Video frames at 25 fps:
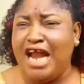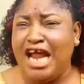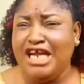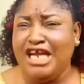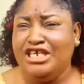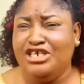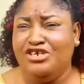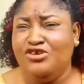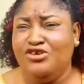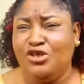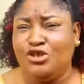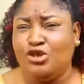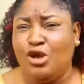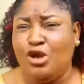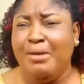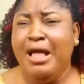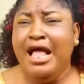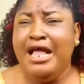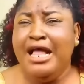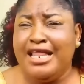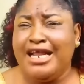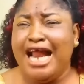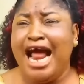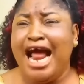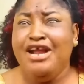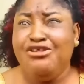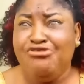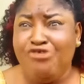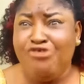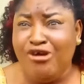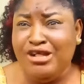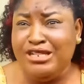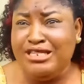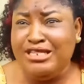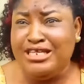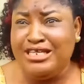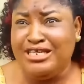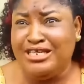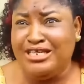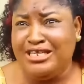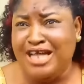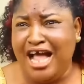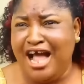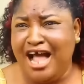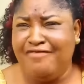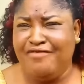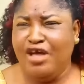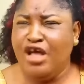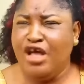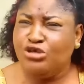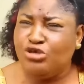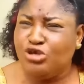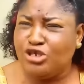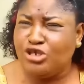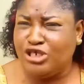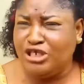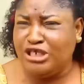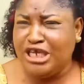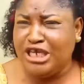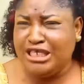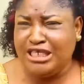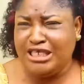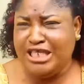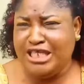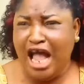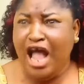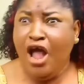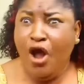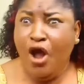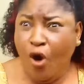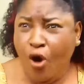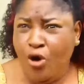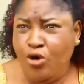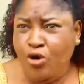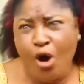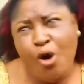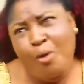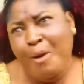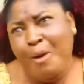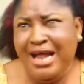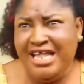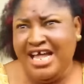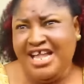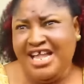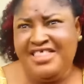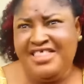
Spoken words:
did not come, then I don't deserve to sit there on your wedding